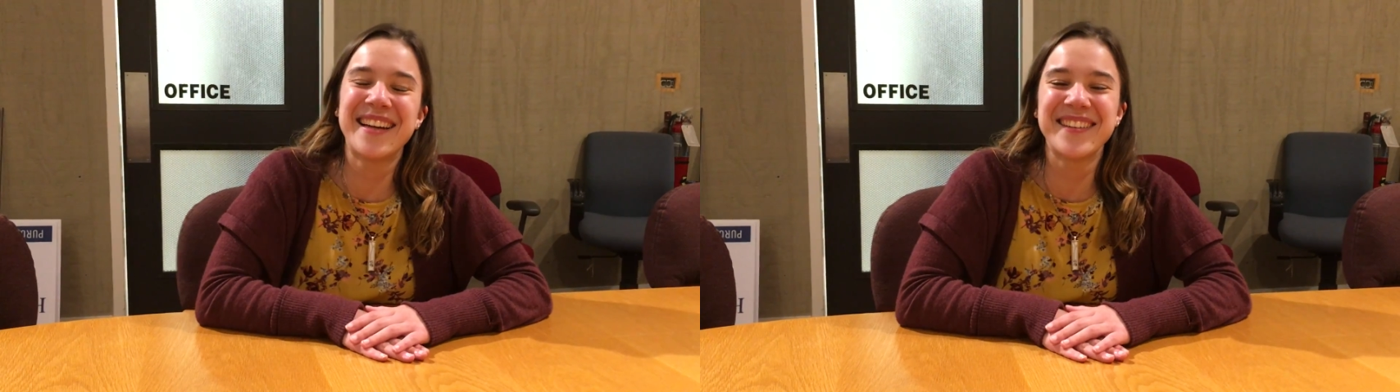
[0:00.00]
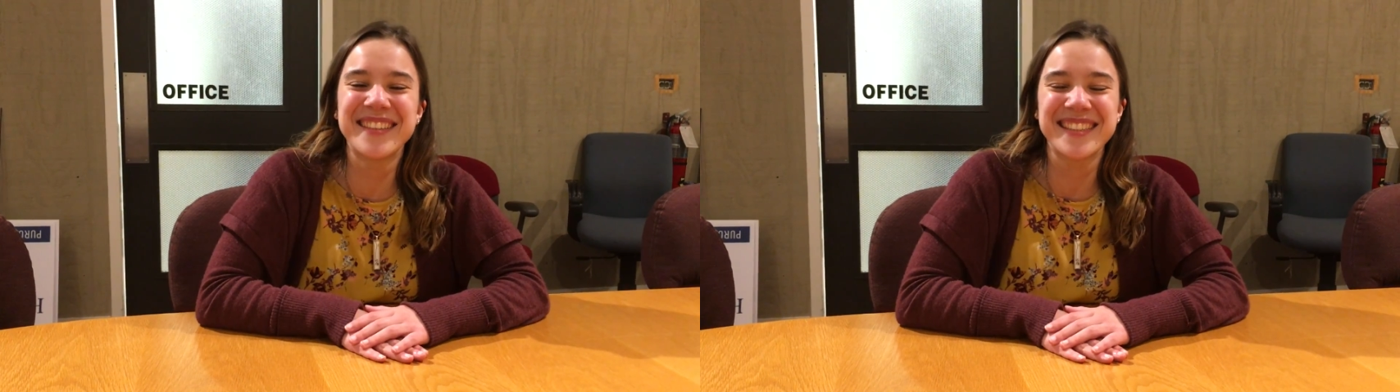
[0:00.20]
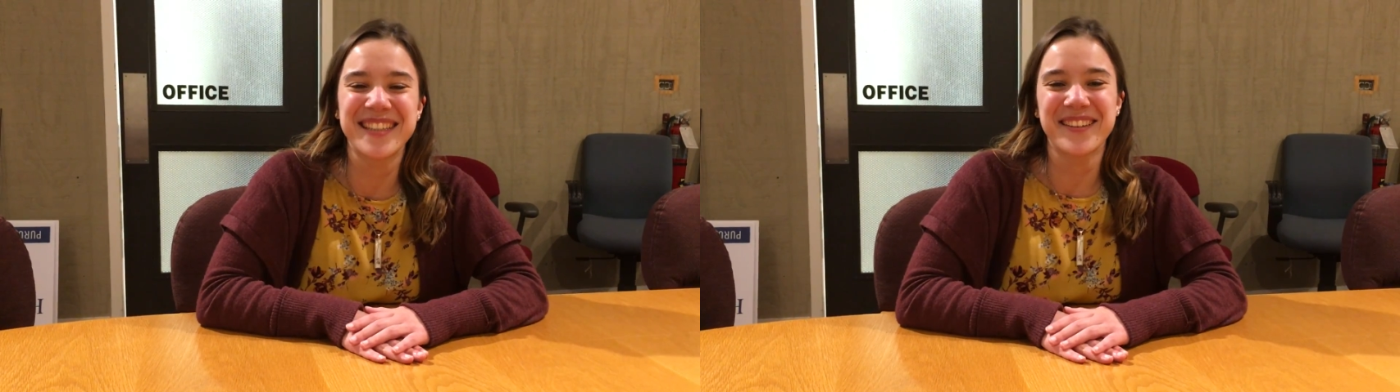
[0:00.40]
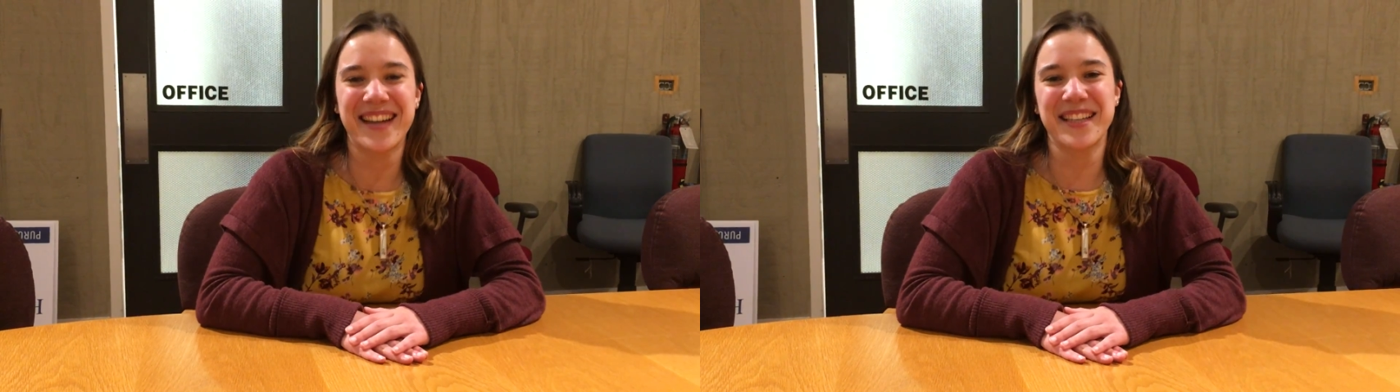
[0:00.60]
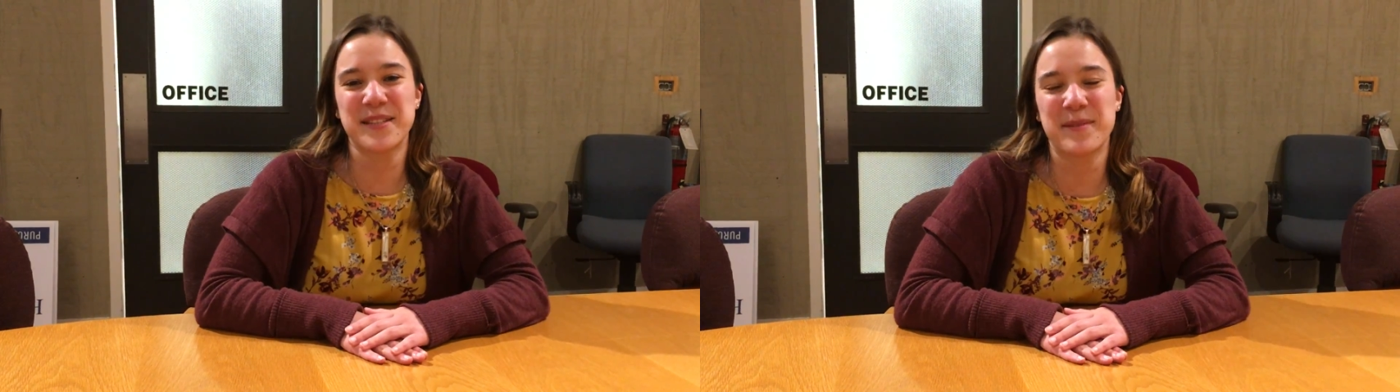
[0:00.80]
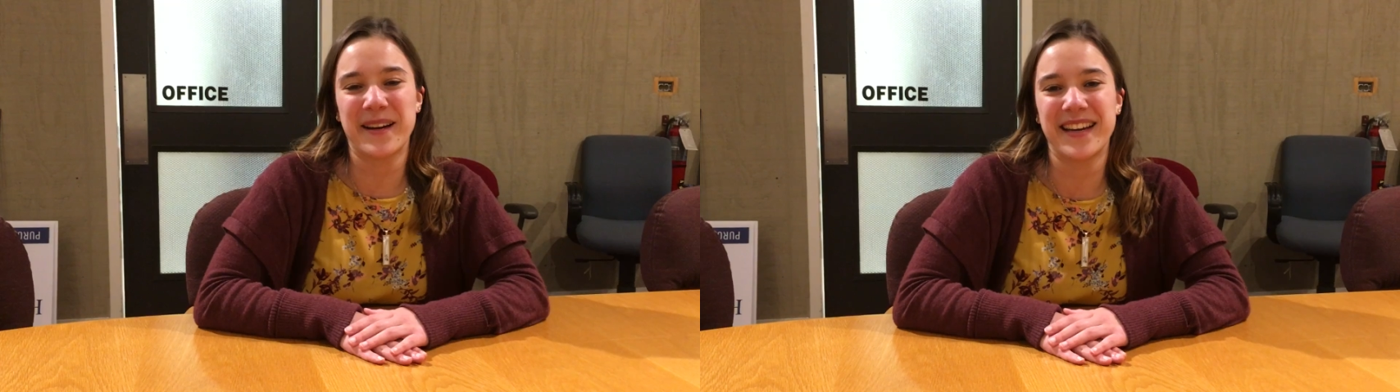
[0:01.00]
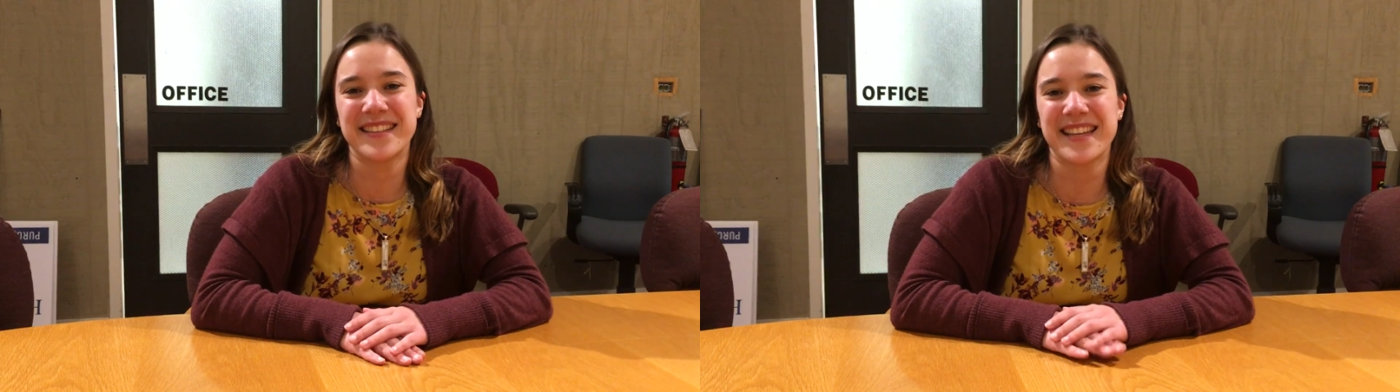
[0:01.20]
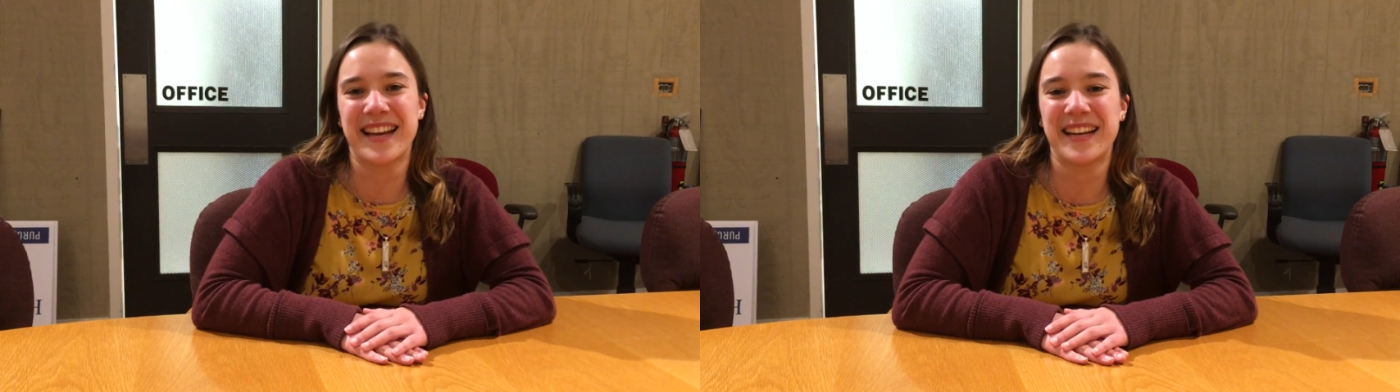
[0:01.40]
It was a great
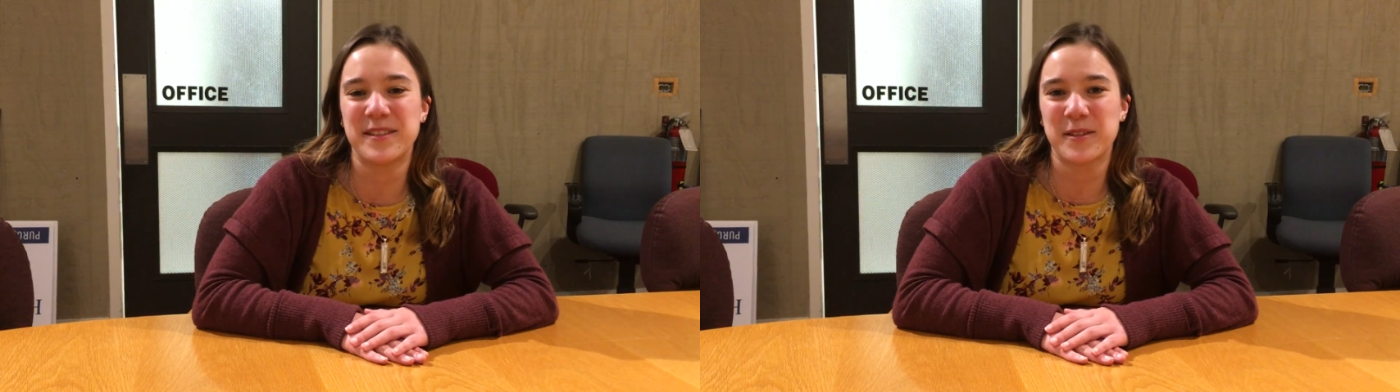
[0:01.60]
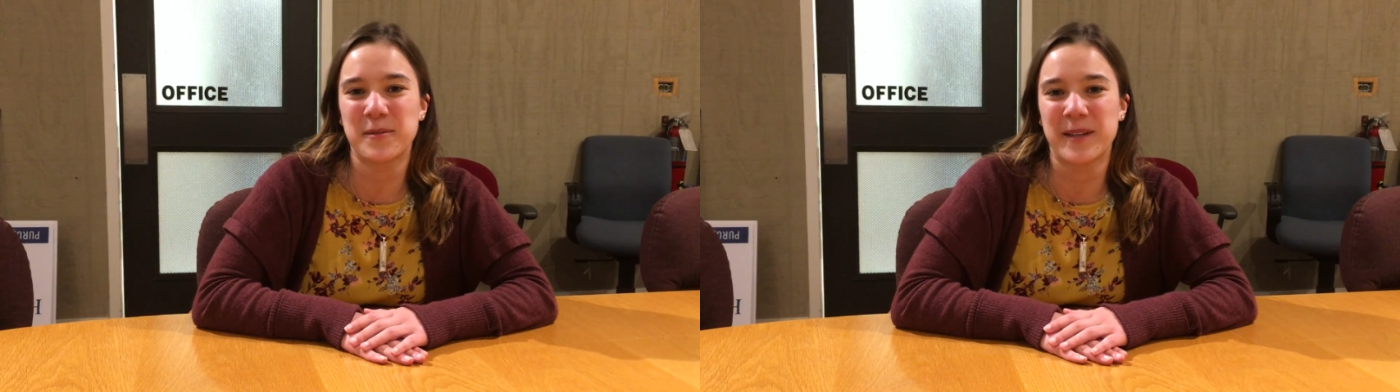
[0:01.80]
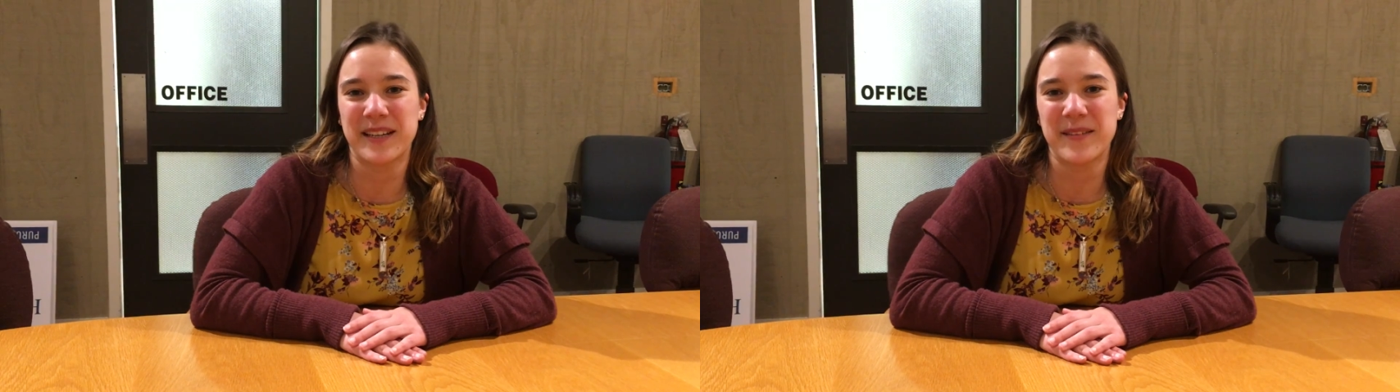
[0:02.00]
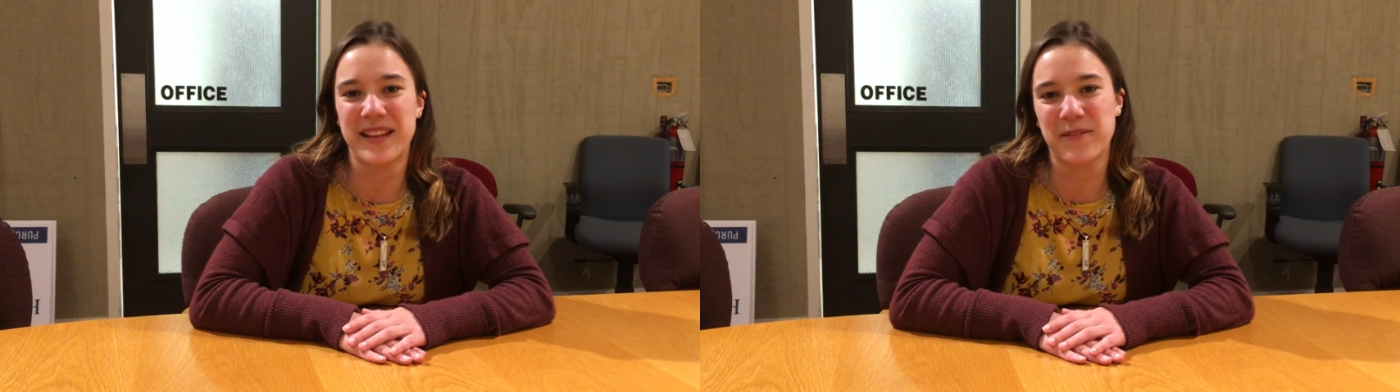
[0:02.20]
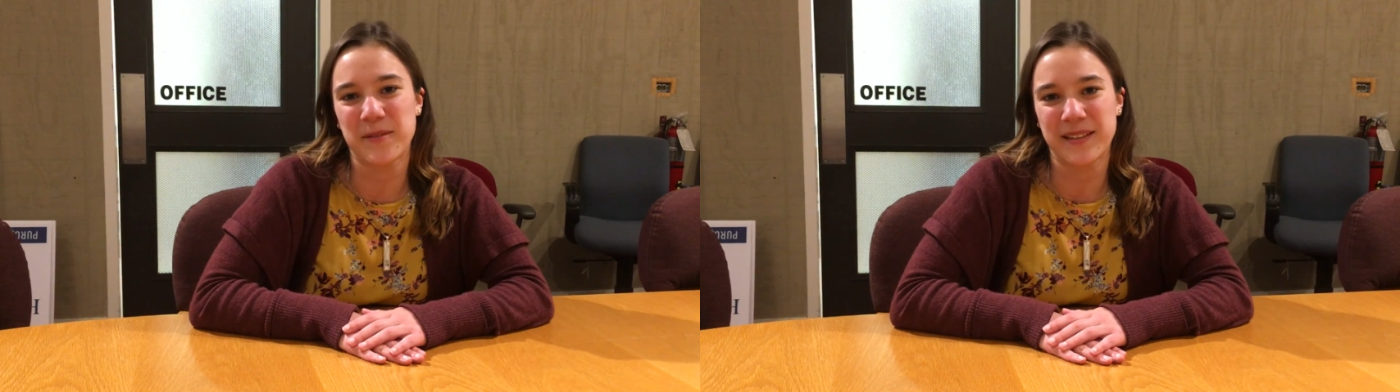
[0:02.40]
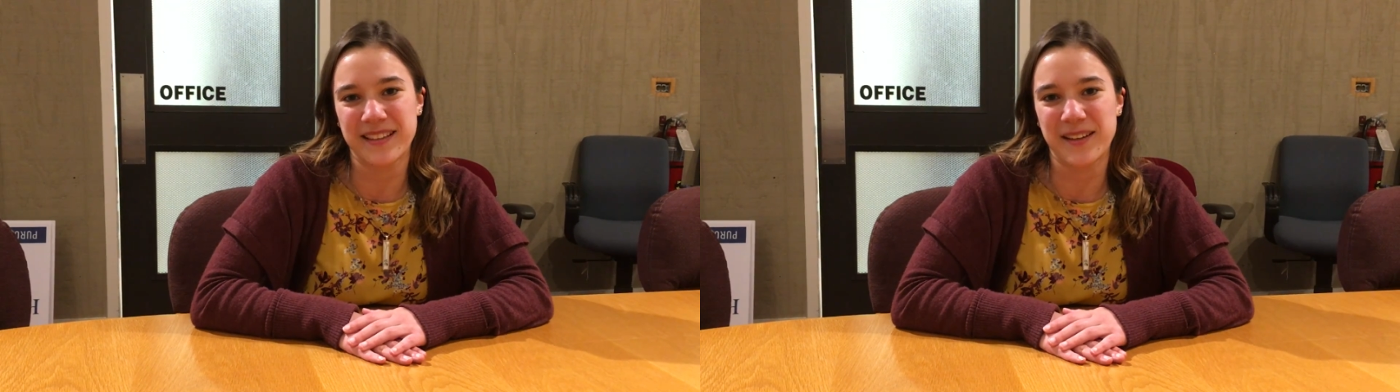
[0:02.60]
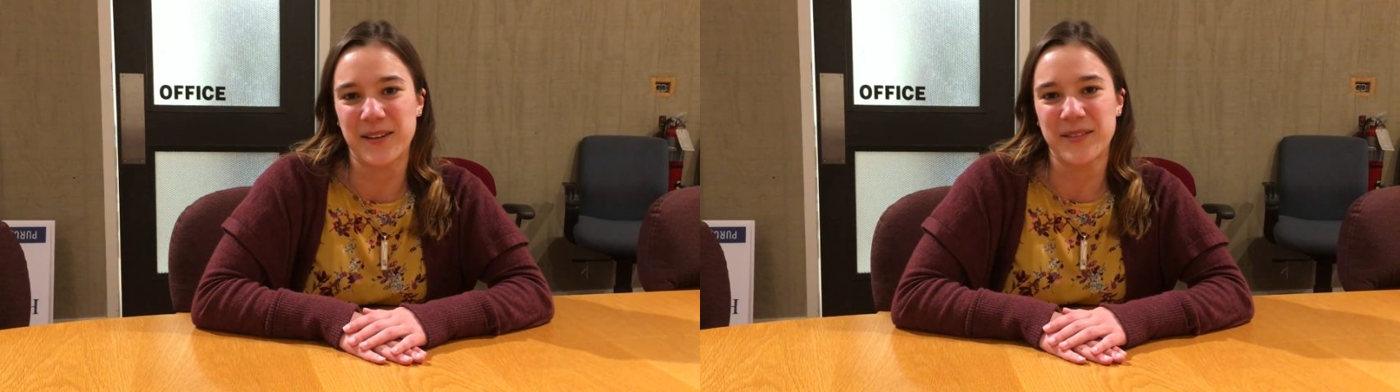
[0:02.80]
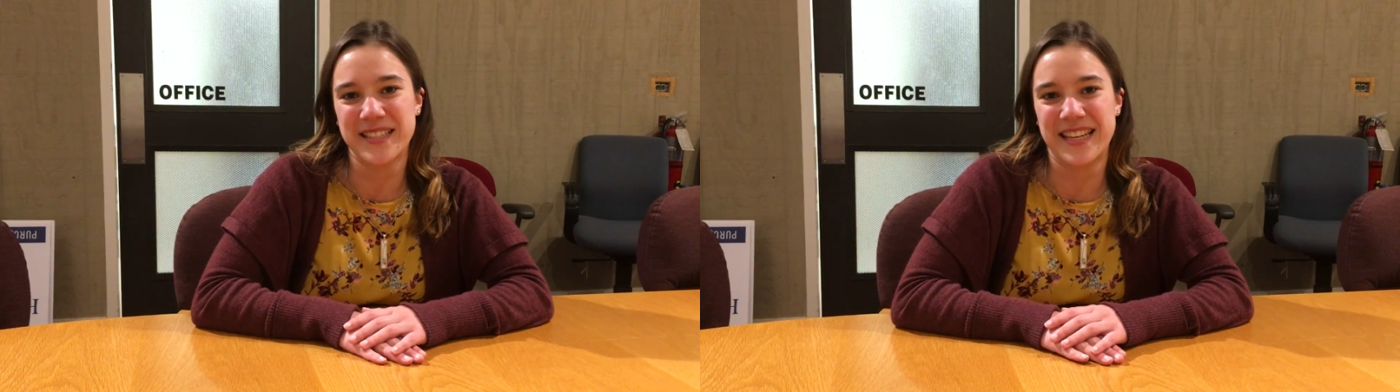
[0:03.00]
experience, and I enjoyed working with everyone in the
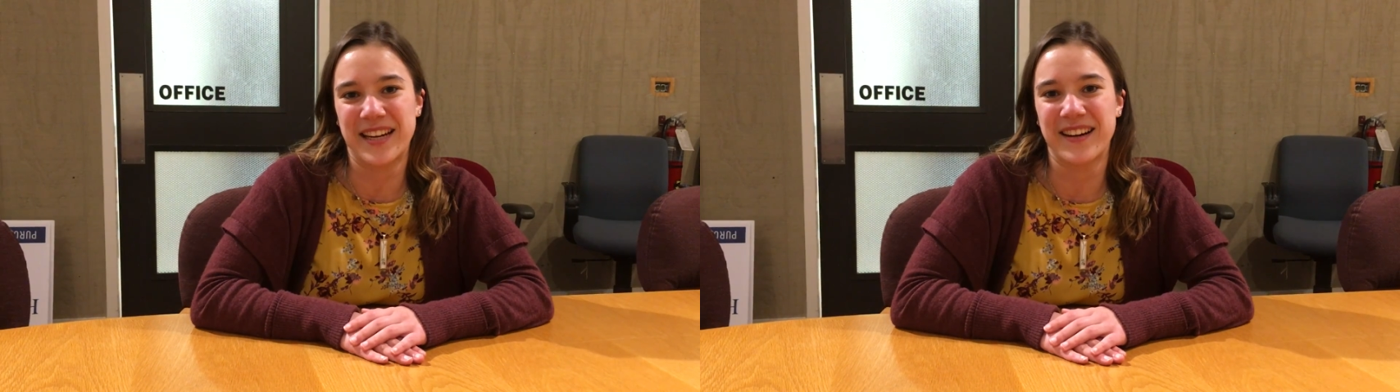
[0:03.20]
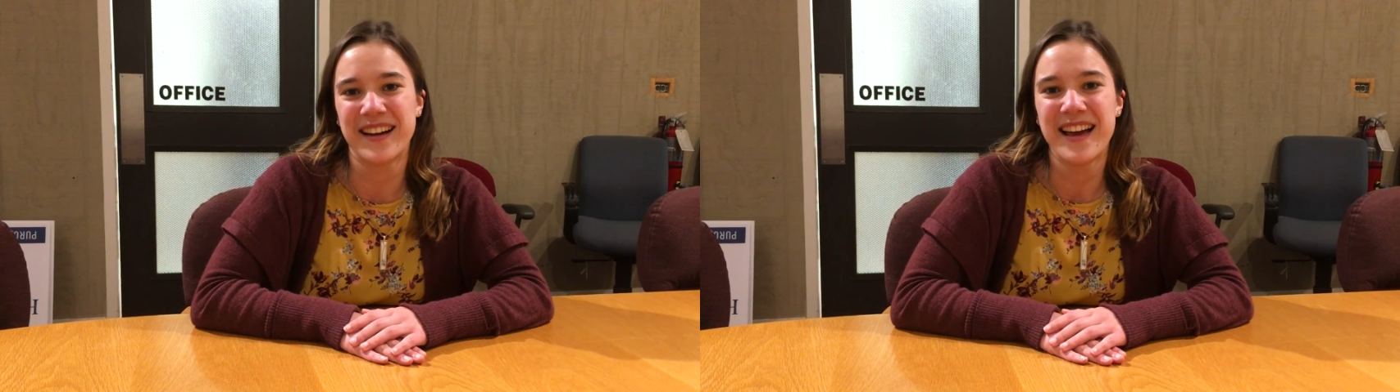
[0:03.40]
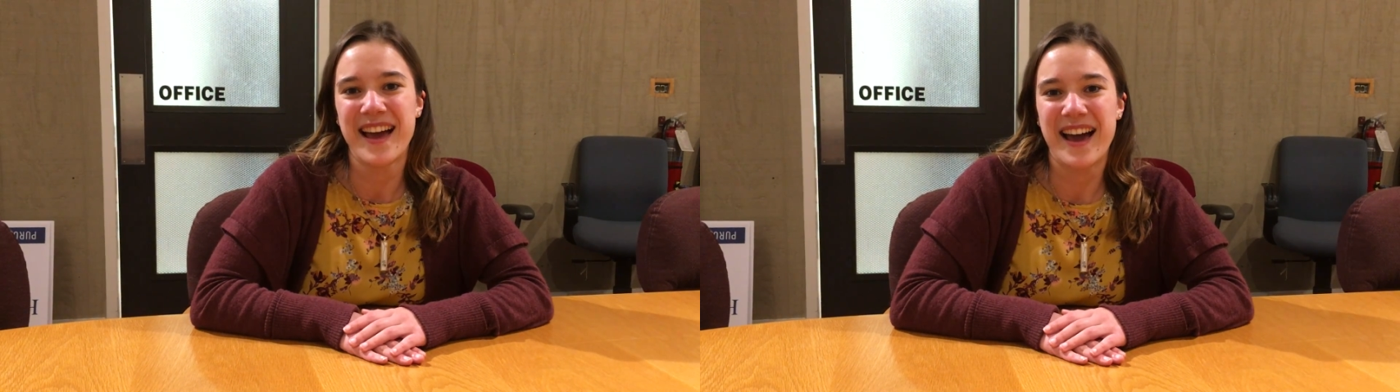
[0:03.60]
office here,